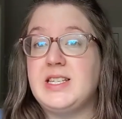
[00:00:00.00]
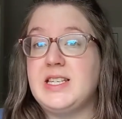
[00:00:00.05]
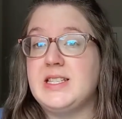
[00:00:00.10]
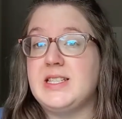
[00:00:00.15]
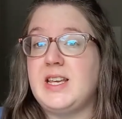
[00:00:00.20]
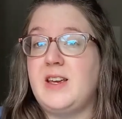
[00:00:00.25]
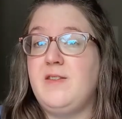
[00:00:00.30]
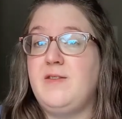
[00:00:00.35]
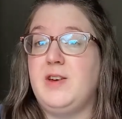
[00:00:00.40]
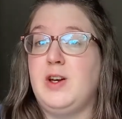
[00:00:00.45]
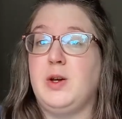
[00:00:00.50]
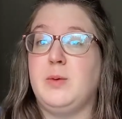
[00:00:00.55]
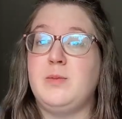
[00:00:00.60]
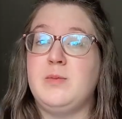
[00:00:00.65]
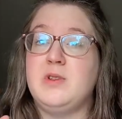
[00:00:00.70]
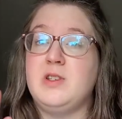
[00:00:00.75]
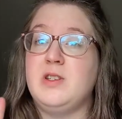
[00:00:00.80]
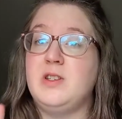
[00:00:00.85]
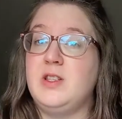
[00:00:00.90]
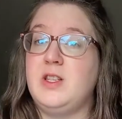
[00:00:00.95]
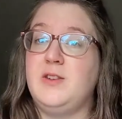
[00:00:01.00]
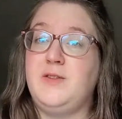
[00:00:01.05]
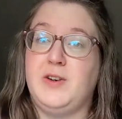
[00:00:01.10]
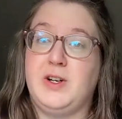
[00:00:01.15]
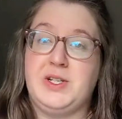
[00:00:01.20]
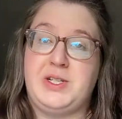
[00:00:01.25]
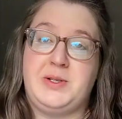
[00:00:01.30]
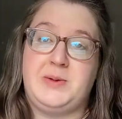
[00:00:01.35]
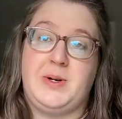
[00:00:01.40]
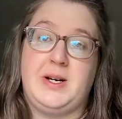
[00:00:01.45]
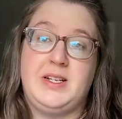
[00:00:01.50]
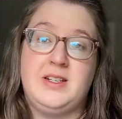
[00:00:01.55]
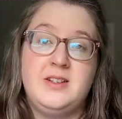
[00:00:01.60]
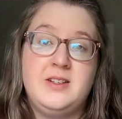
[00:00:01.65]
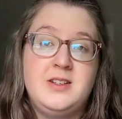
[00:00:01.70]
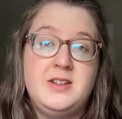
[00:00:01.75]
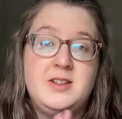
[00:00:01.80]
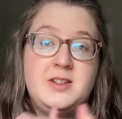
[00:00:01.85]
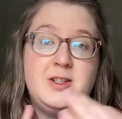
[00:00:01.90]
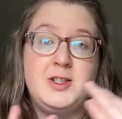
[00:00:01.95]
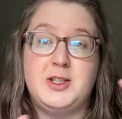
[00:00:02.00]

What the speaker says: since I filmed the first one.